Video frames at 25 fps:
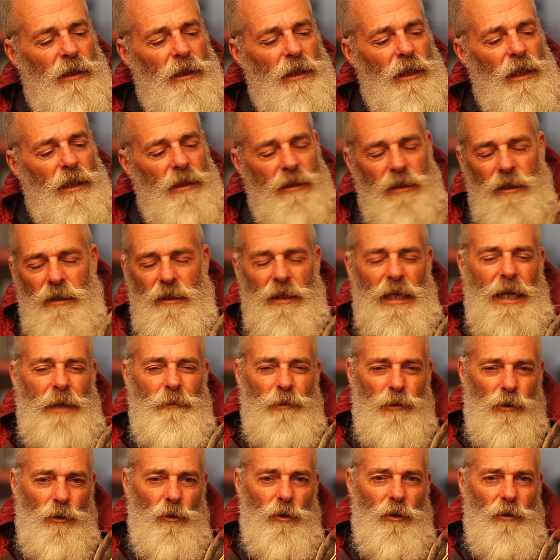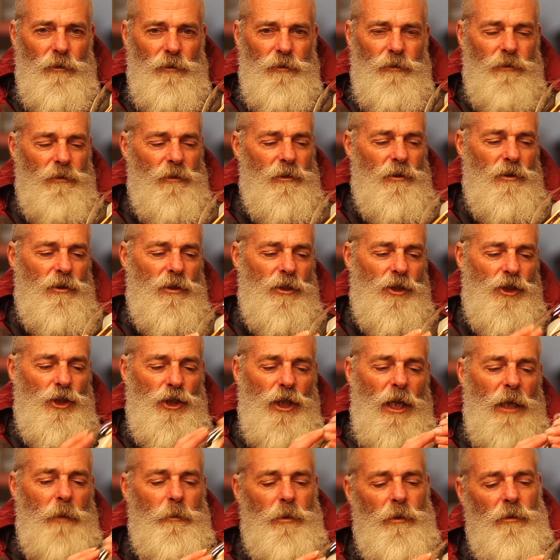it's the same sort of
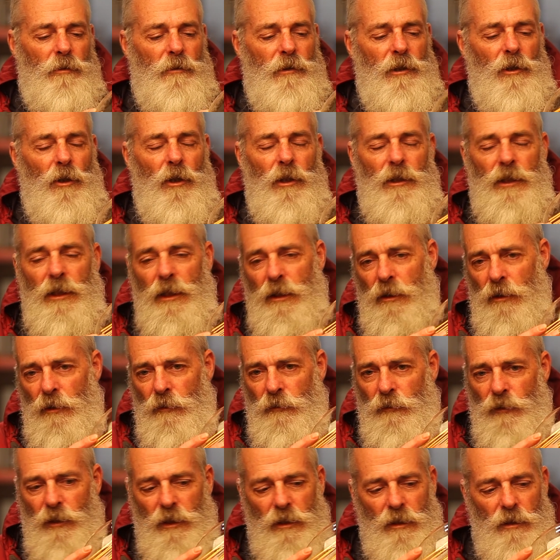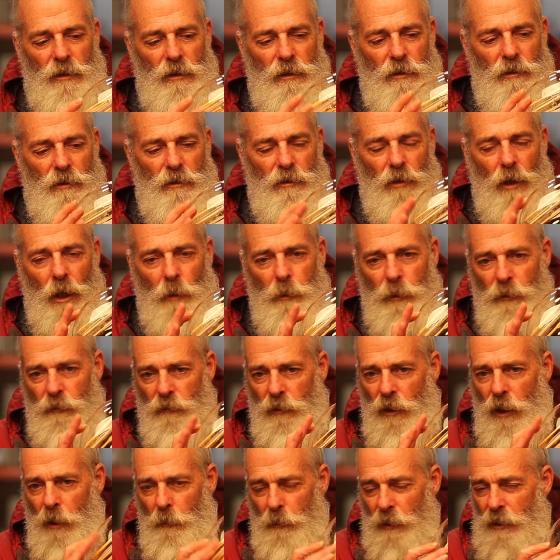shape, the idea of this type of
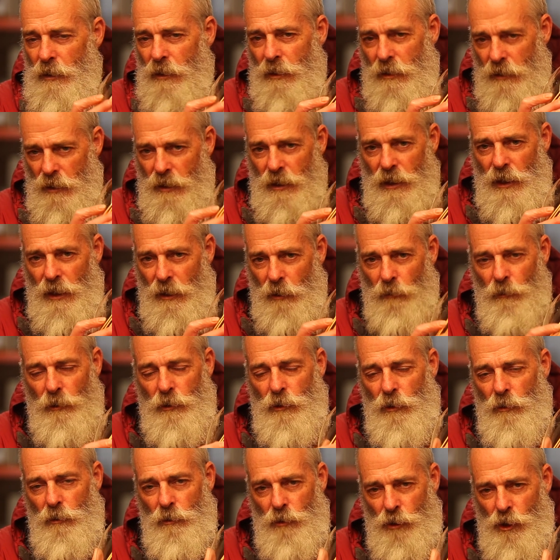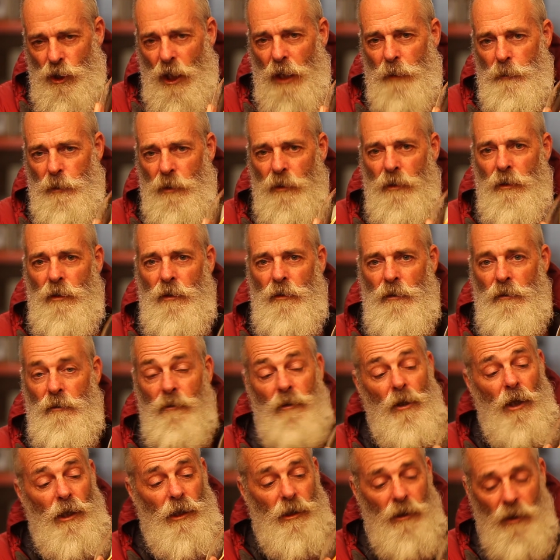globe. This is the original shape
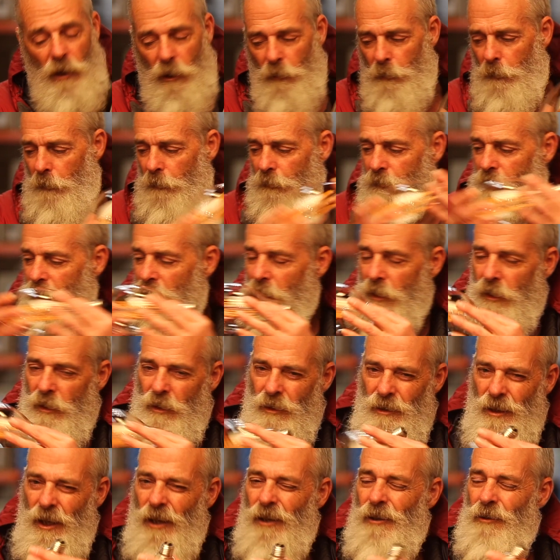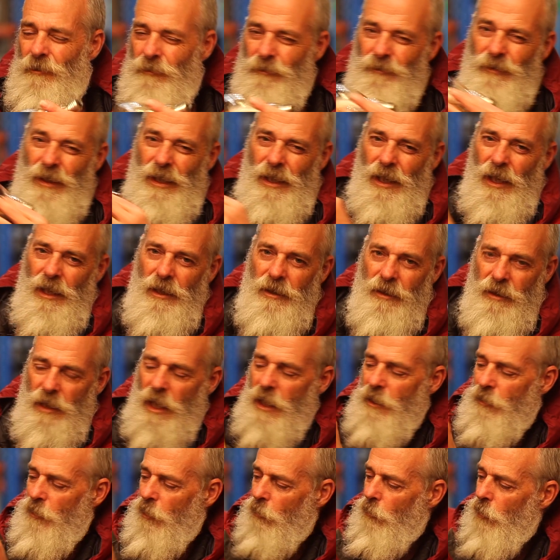light globe. So it
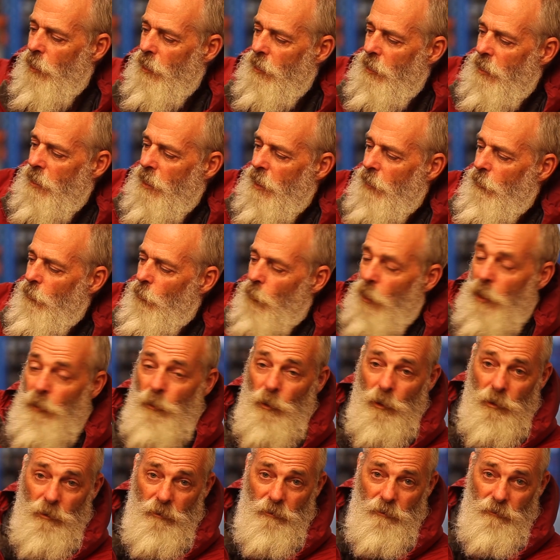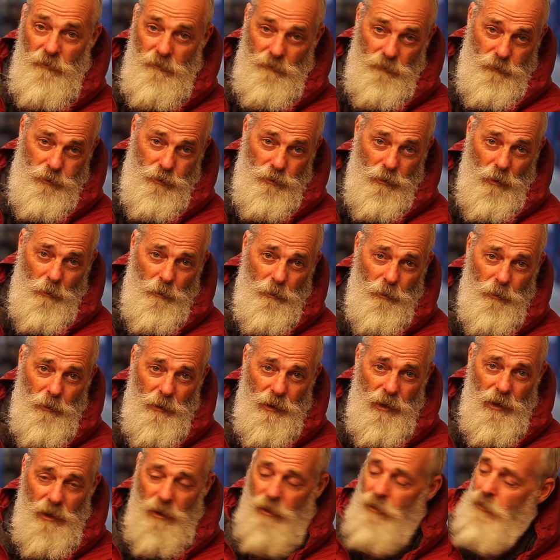stands to reason that we would
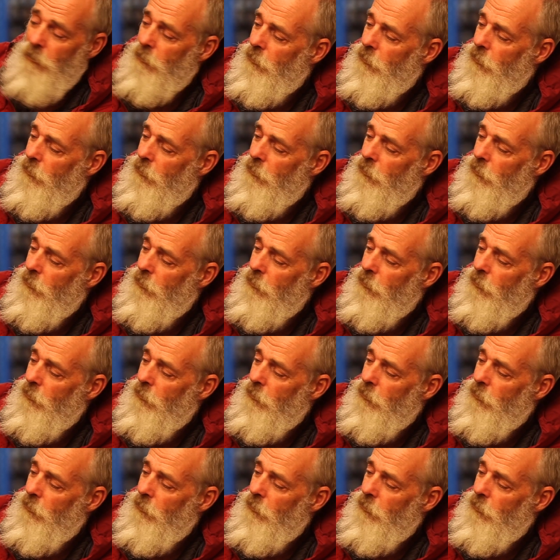probably